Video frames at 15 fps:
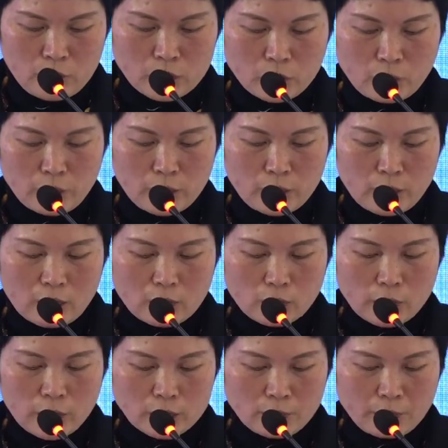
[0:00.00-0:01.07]
showing a
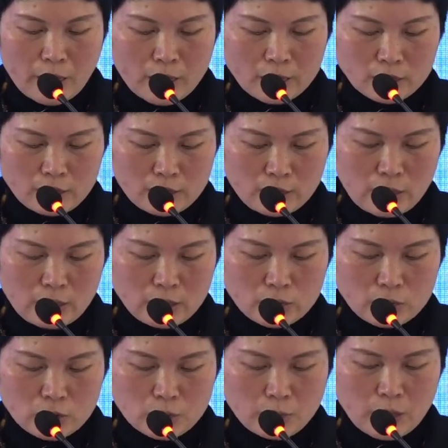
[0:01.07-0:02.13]
great pattern and
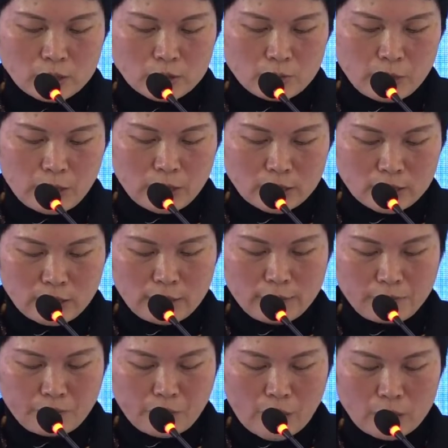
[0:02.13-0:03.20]
responsibility
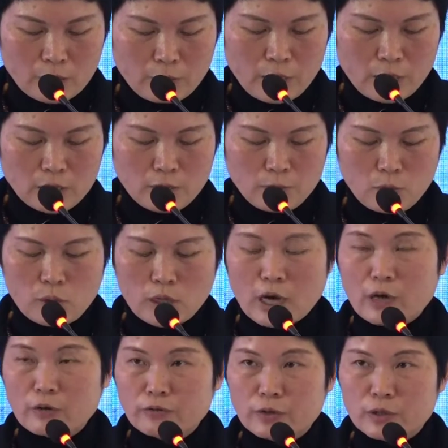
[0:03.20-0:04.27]
and making more
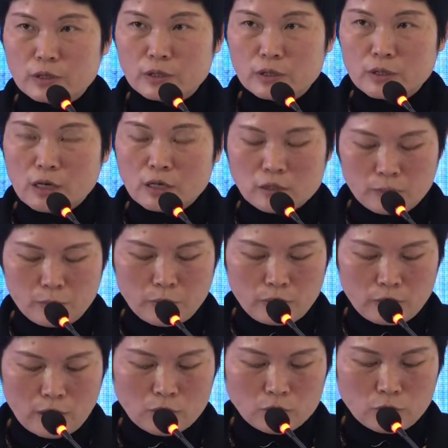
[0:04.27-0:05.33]
efforts and
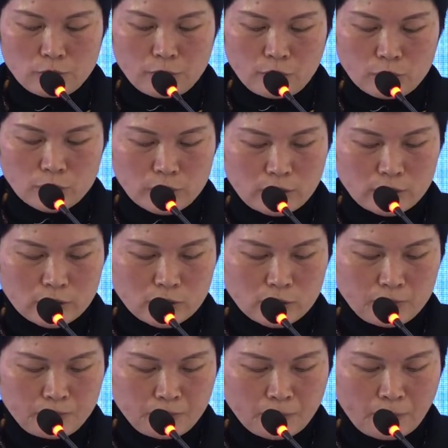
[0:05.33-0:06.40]
contributions.
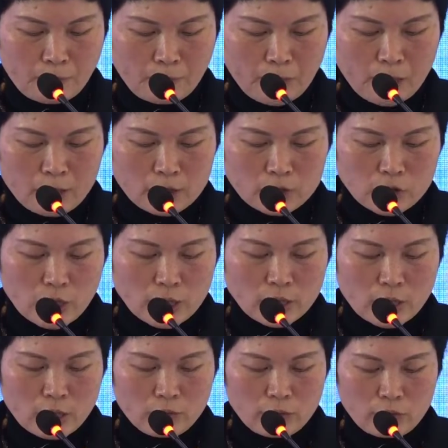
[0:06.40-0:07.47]

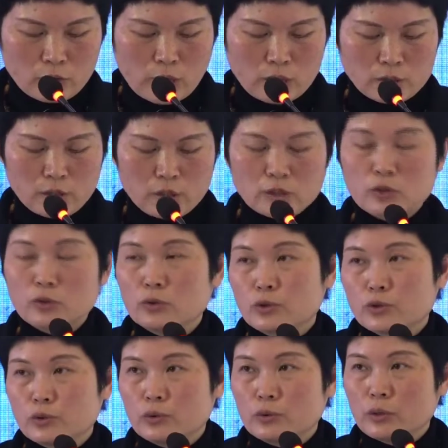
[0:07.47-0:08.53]
China will continue
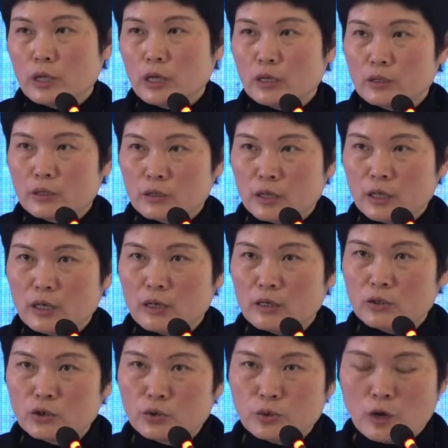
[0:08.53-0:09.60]
to
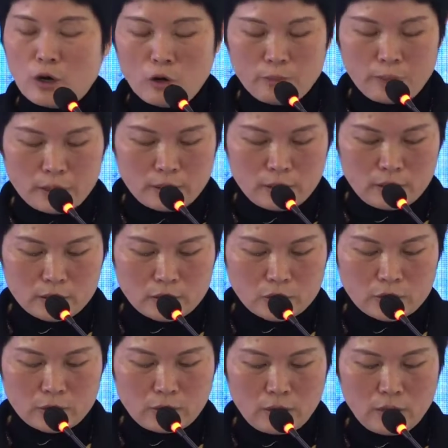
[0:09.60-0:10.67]
adhere to
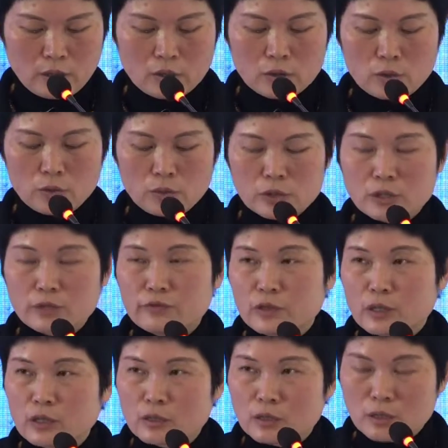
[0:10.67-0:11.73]
openness,
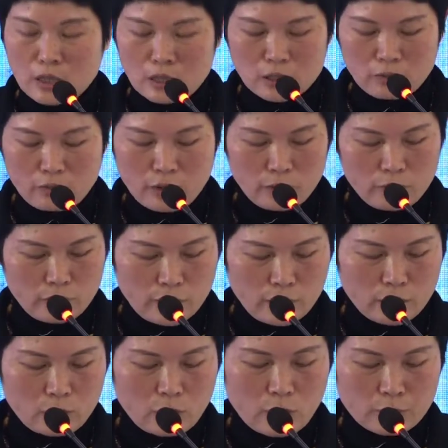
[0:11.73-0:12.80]
inclusiveness, and
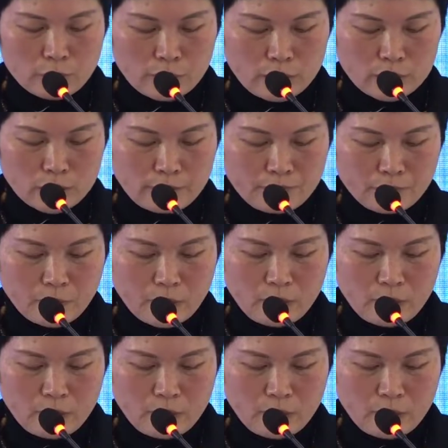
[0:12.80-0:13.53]
win-win cooperation,